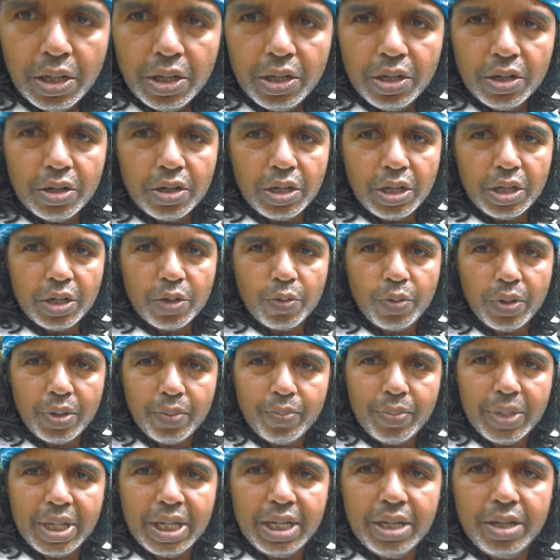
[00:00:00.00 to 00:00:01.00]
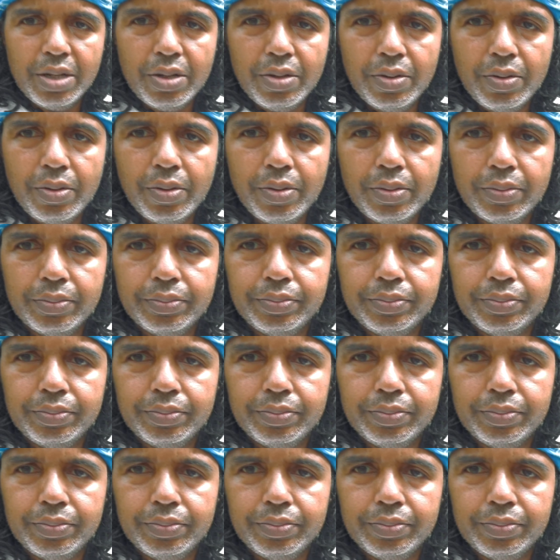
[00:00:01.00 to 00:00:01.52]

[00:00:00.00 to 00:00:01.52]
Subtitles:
You've got your quick menu.